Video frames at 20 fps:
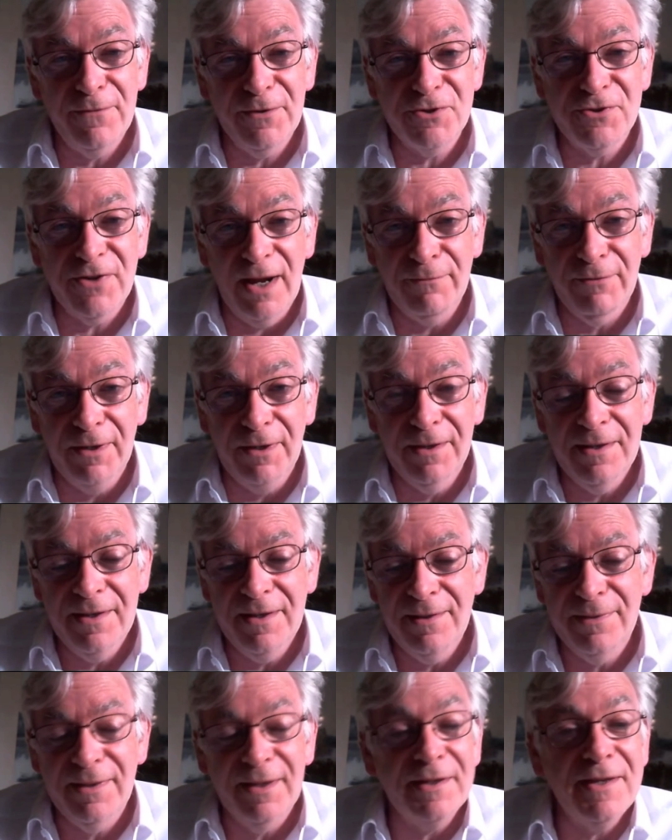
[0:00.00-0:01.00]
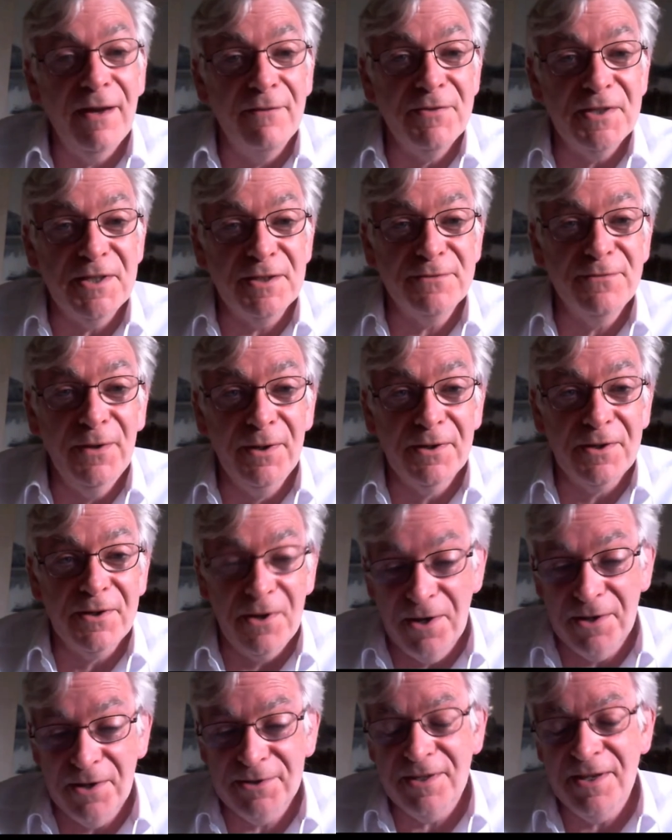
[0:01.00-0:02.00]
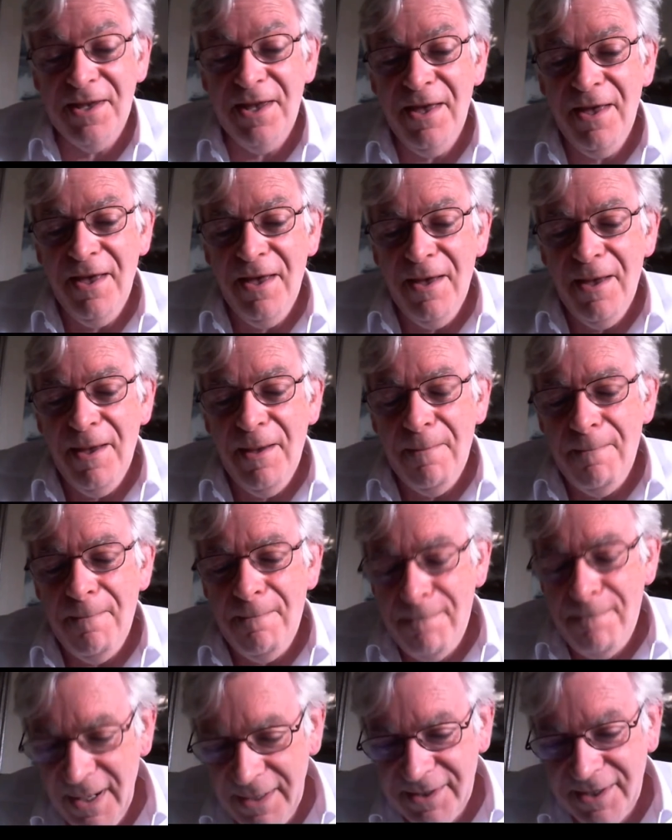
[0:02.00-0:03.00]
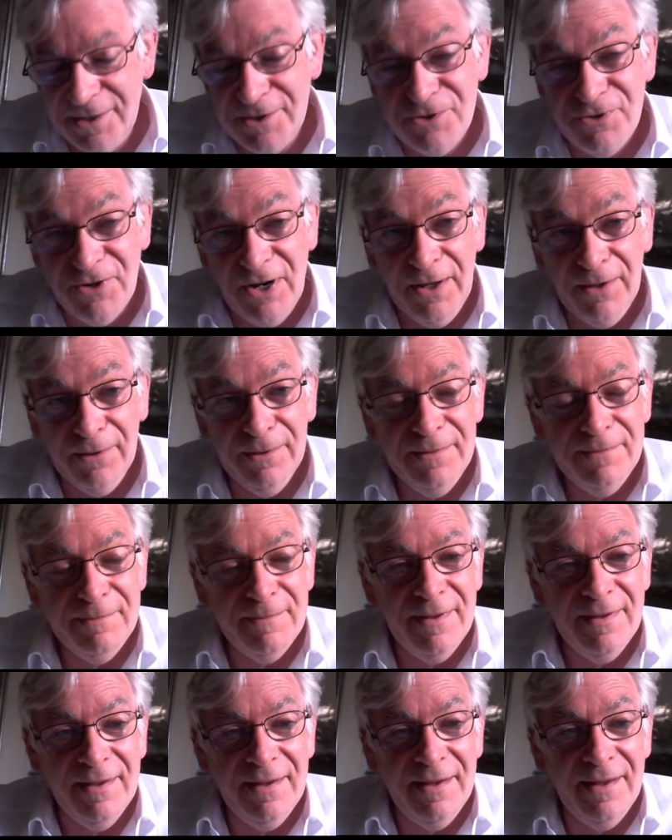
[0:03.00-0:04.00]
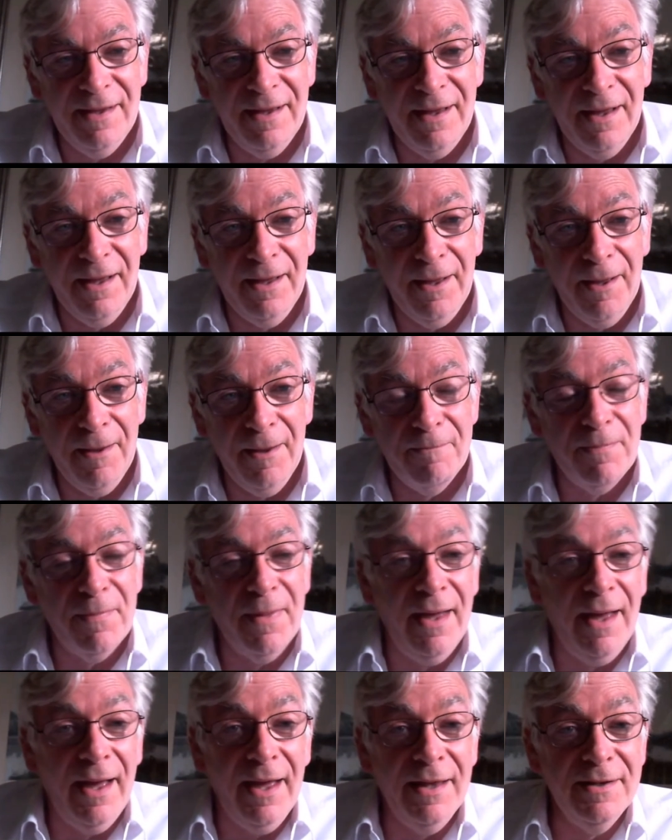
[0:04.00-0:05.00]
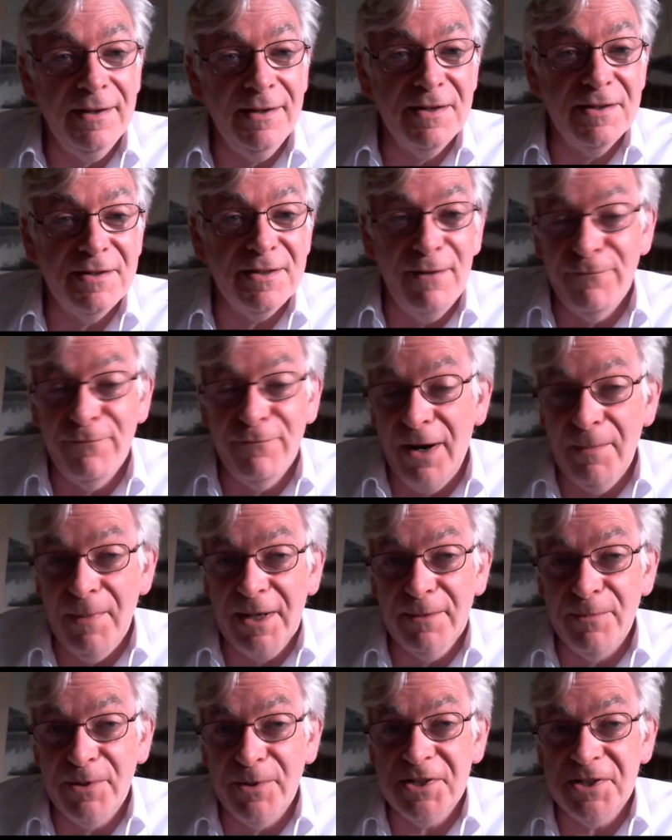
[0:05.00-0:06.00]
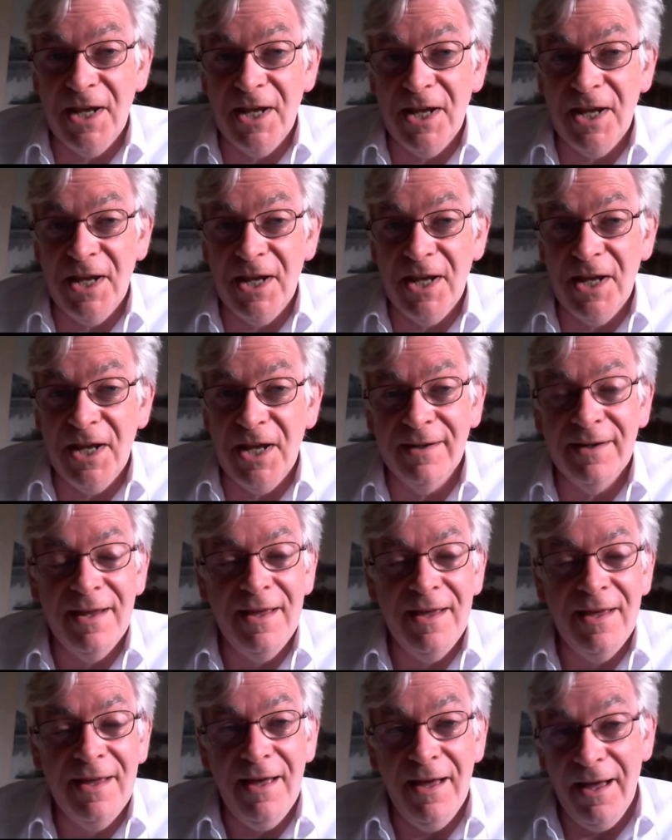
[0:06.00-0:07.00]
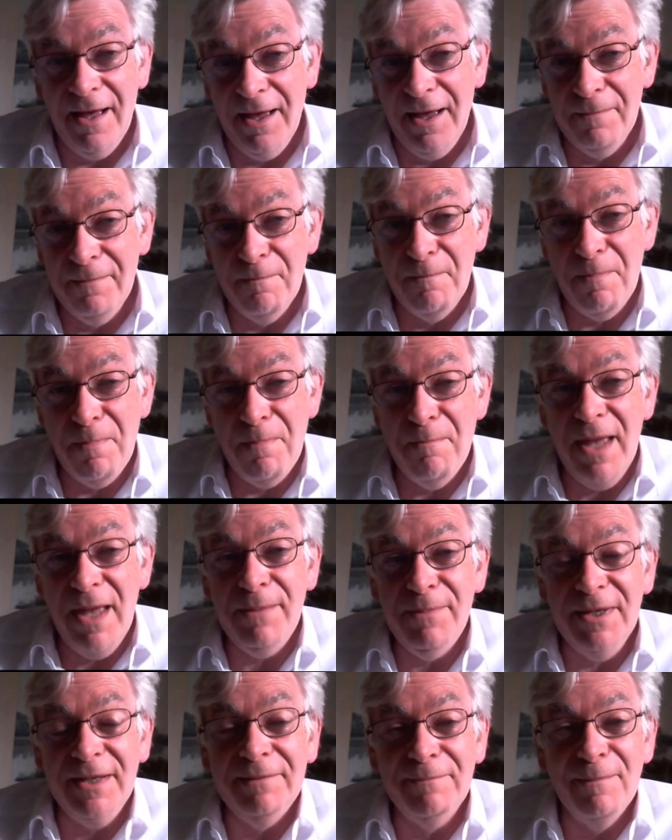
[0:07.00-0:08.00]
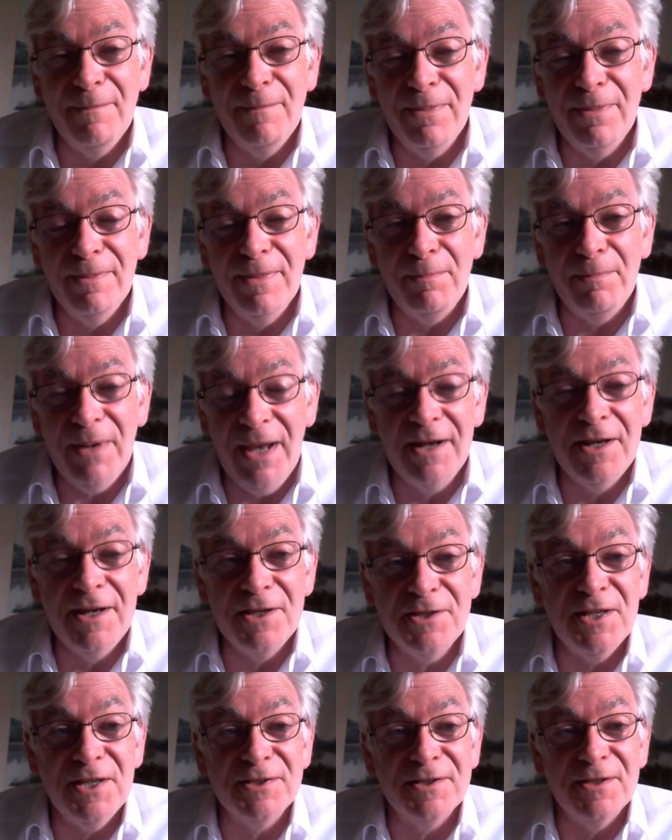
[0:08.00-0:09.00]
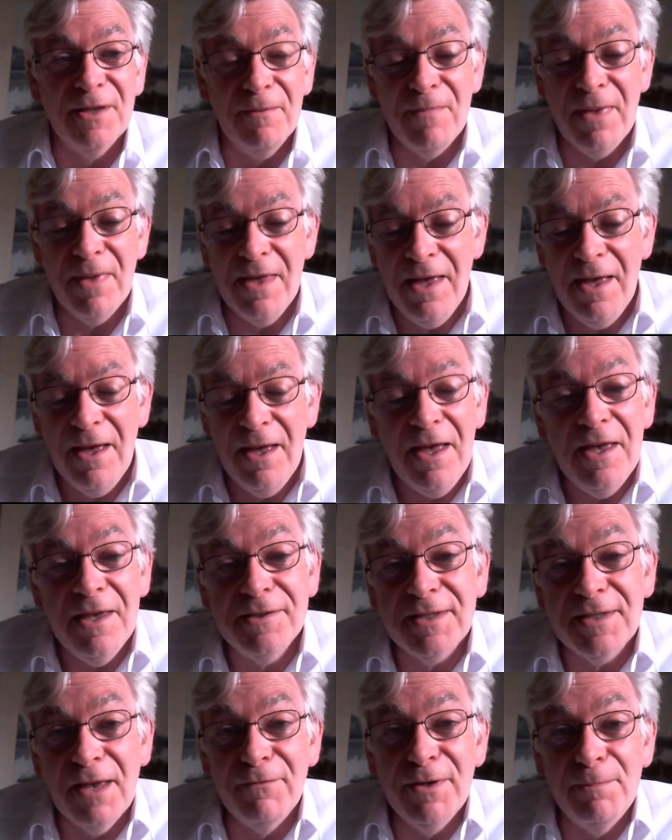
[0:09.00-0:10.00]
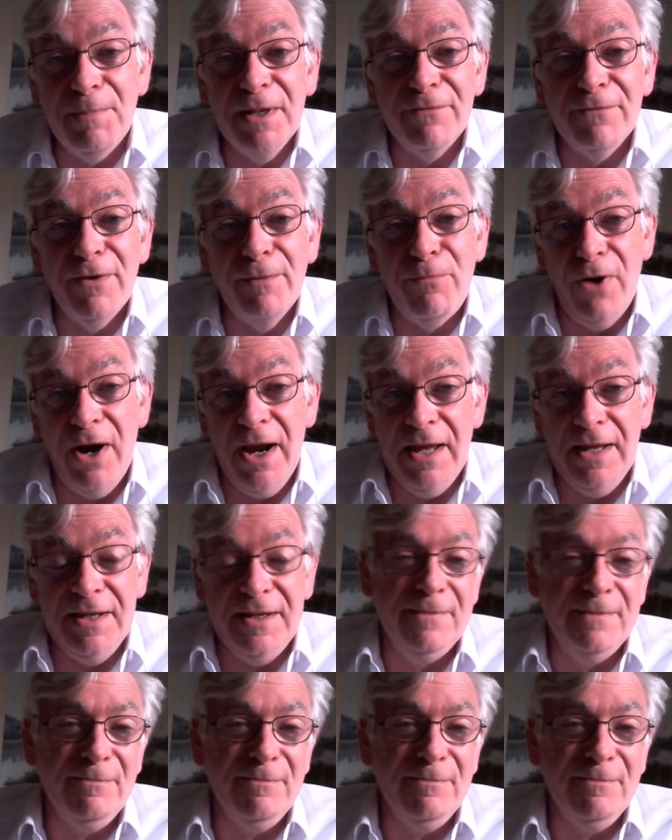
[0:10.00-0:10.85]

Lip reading: travel that covers its full cost, building control and environmental protection, and maybe the planning system is given a bit of a break.